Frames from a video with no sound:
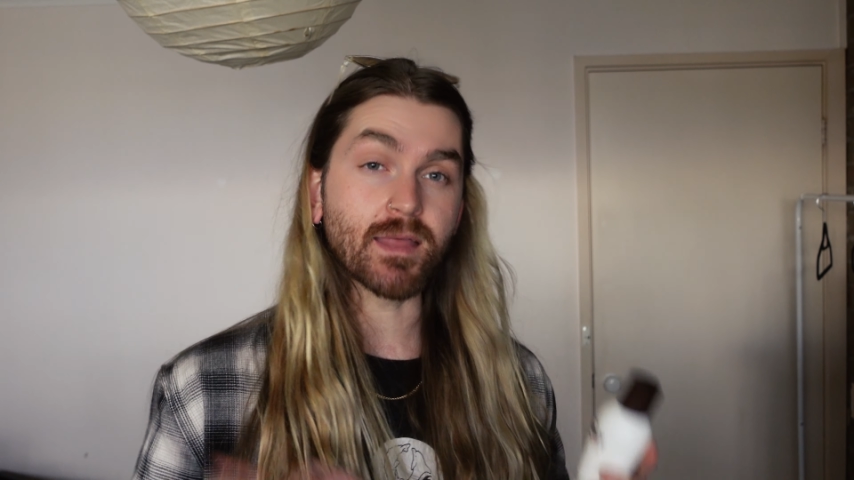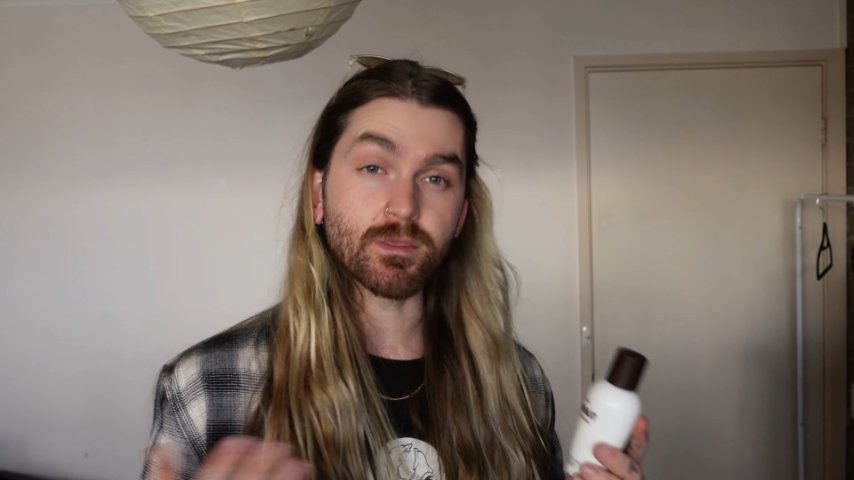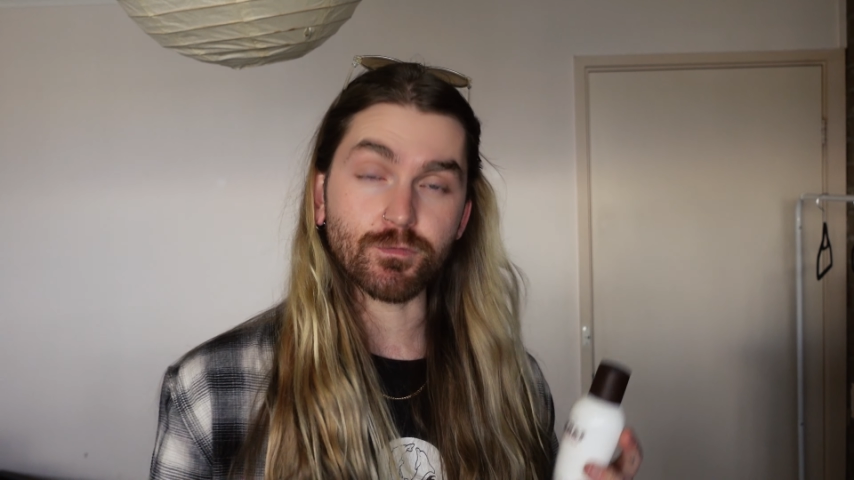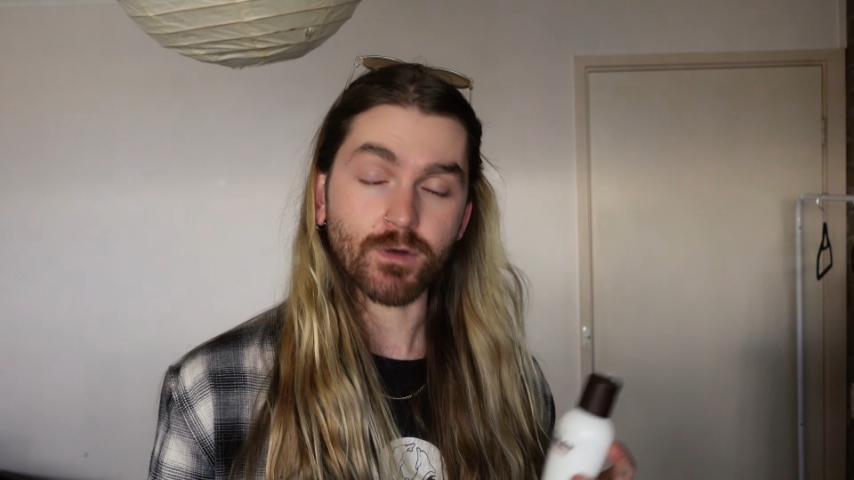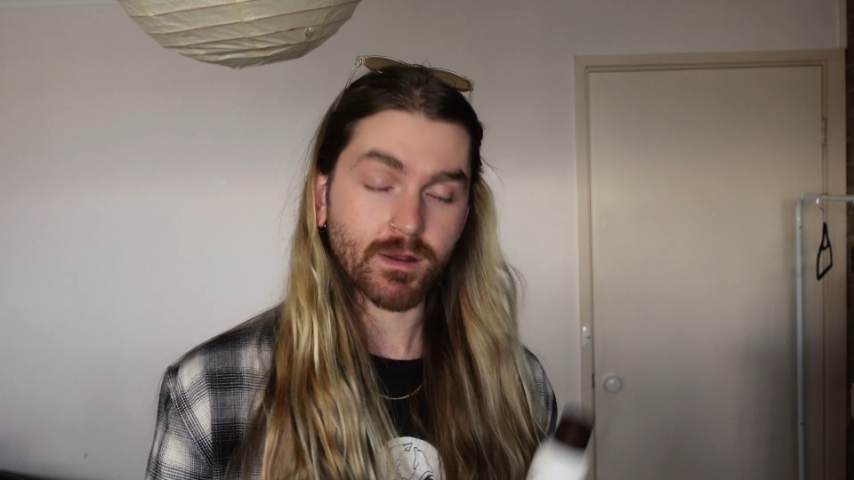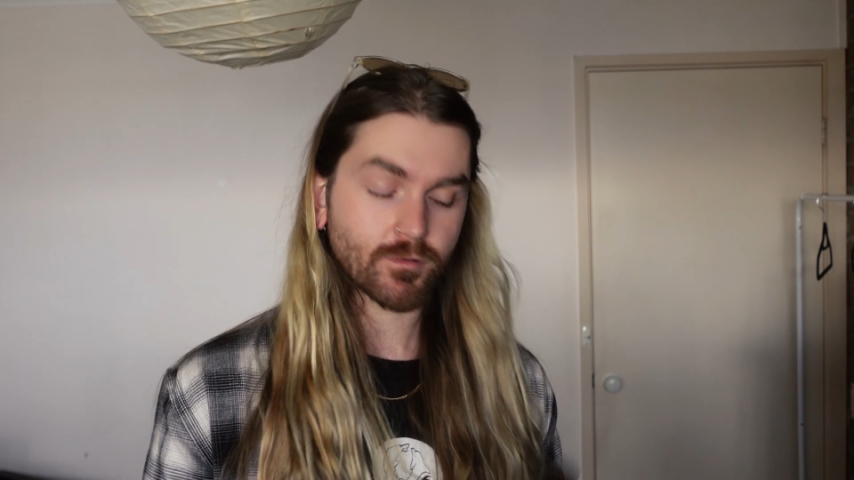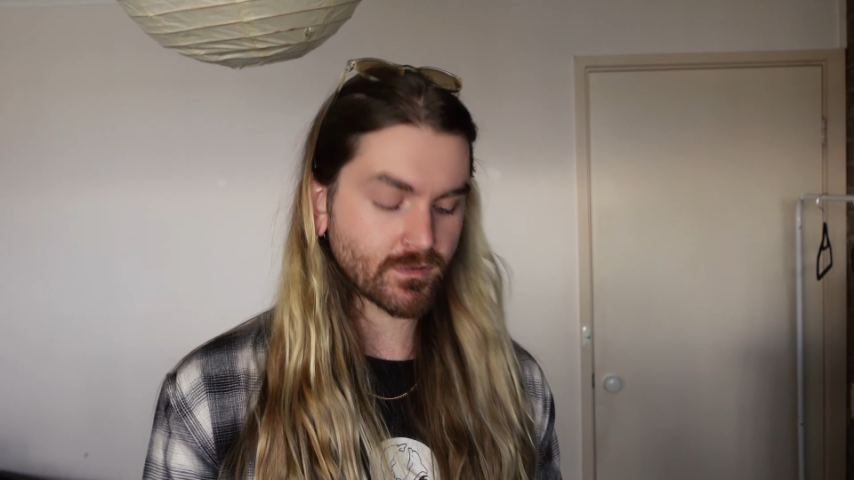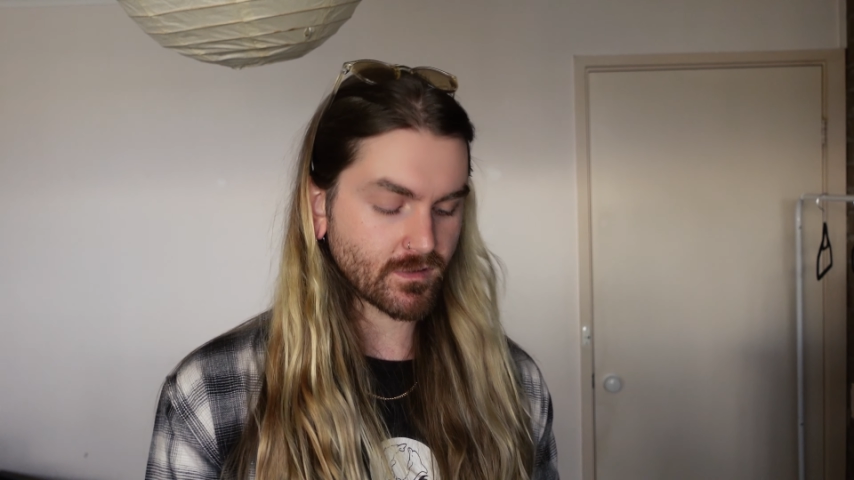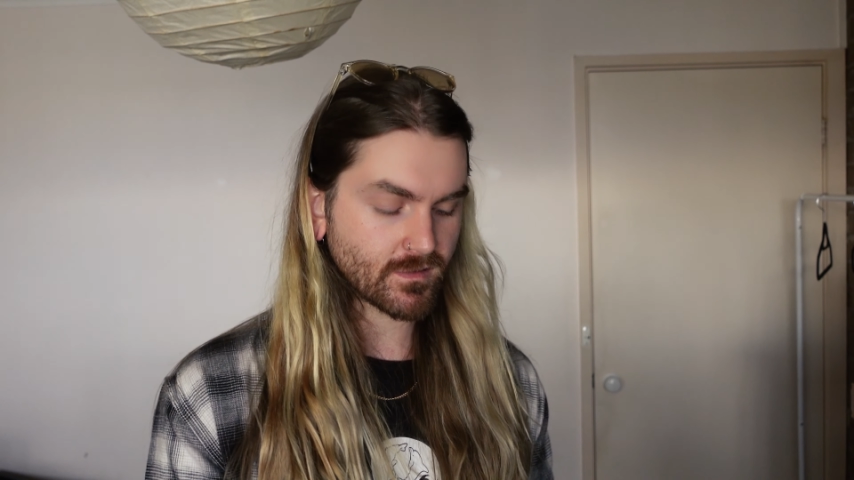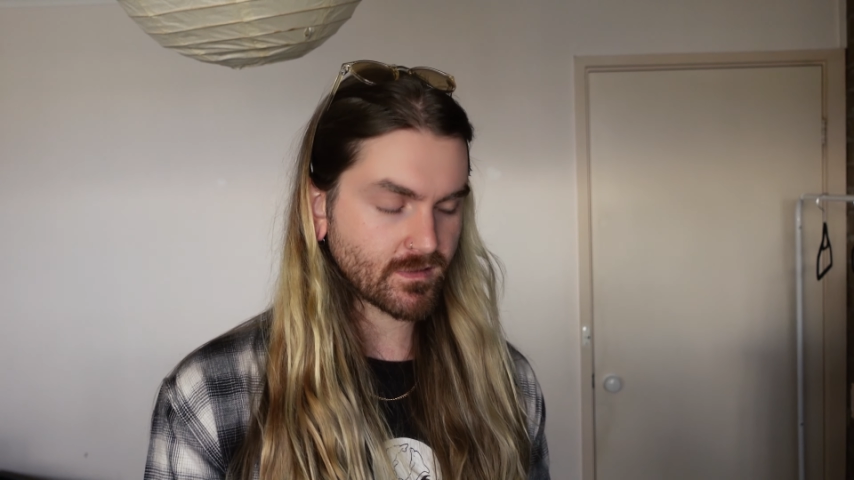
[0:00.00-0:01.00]
and the
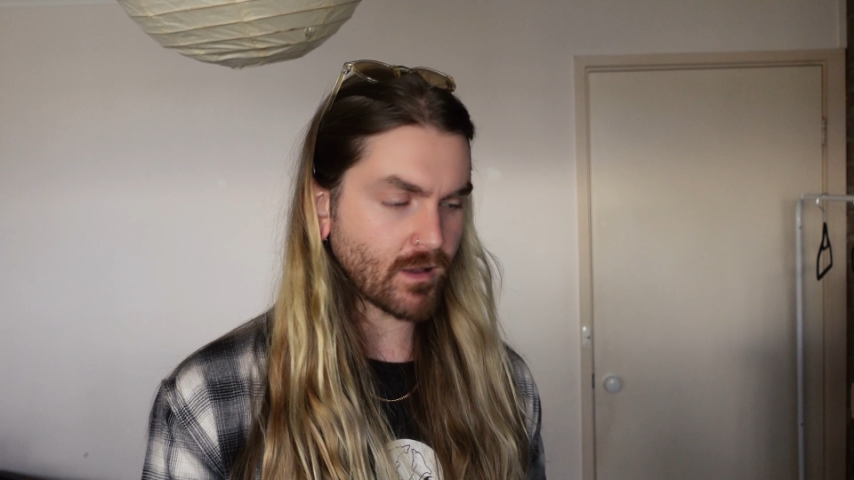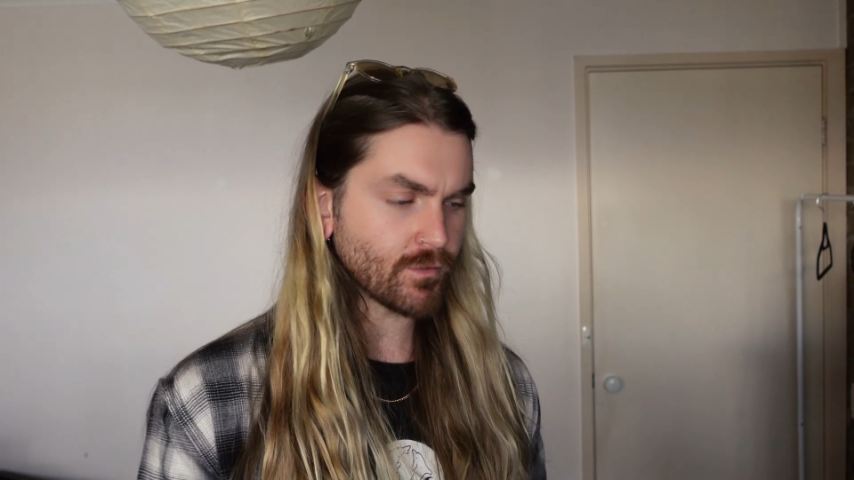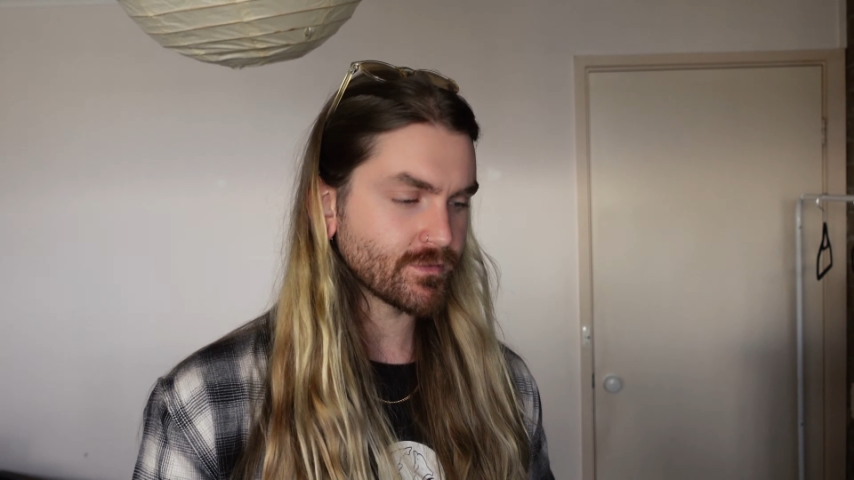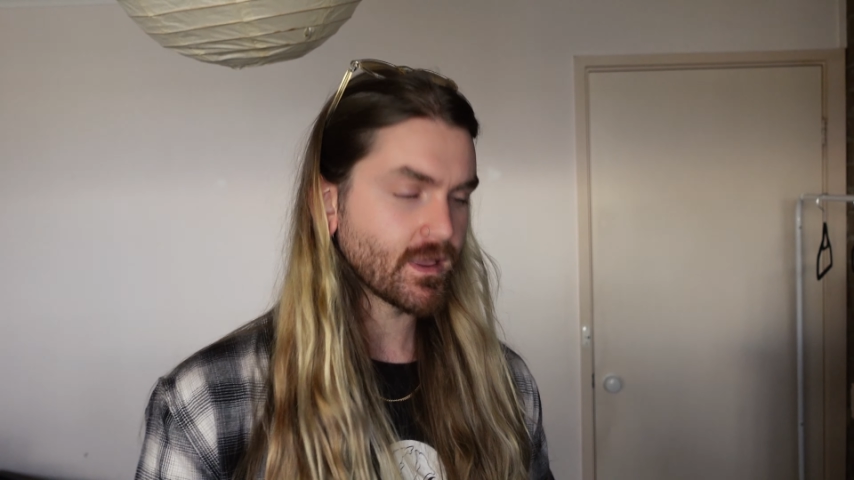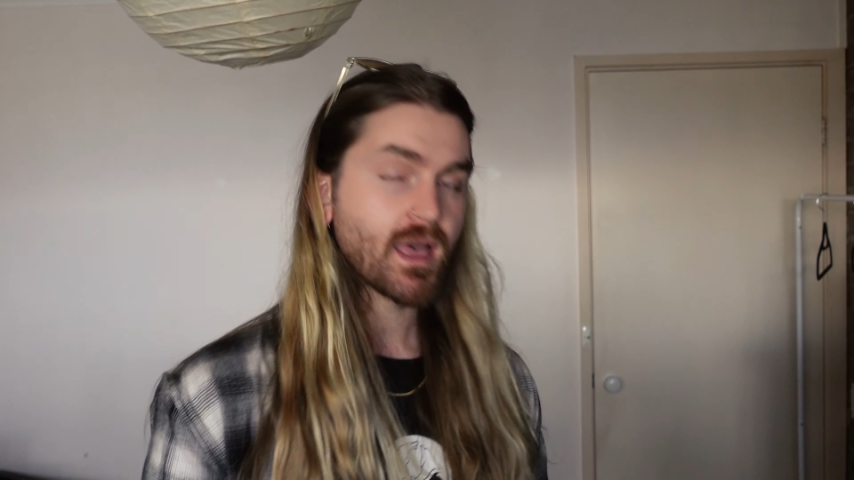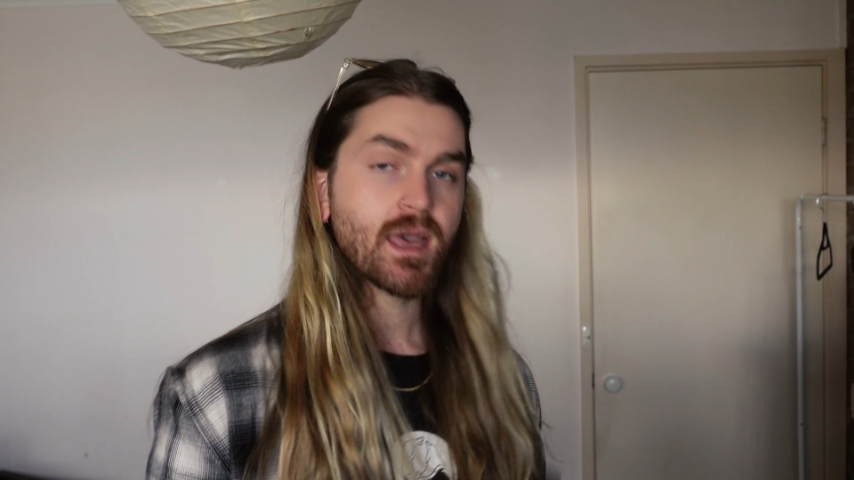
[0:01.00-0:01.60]
fragrance itself.